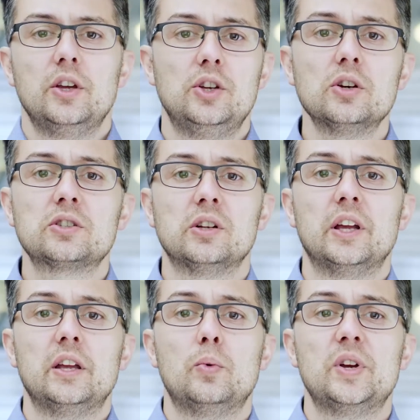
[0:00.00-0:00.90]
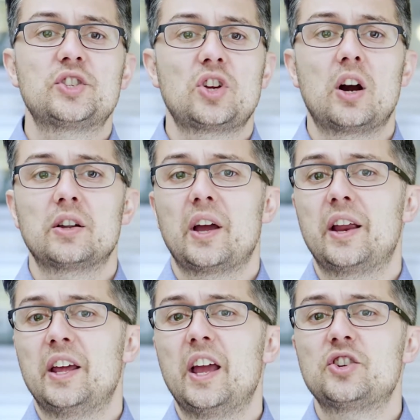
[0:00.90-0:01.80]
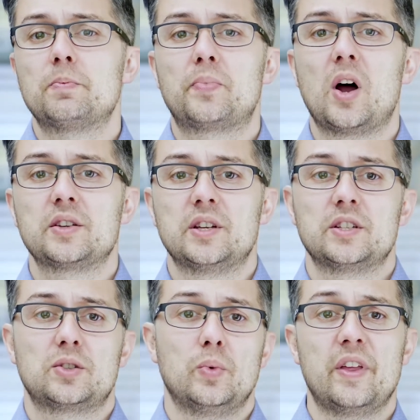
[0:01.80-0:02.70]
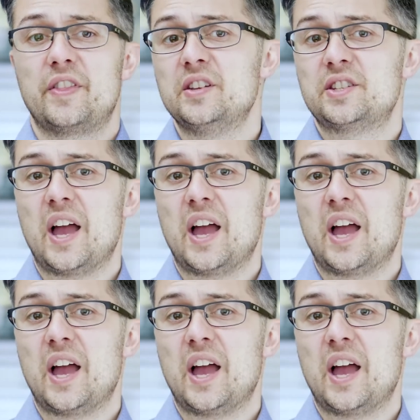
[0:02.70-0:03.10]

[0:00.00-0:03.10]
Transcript: Usually, we start the ideation process with this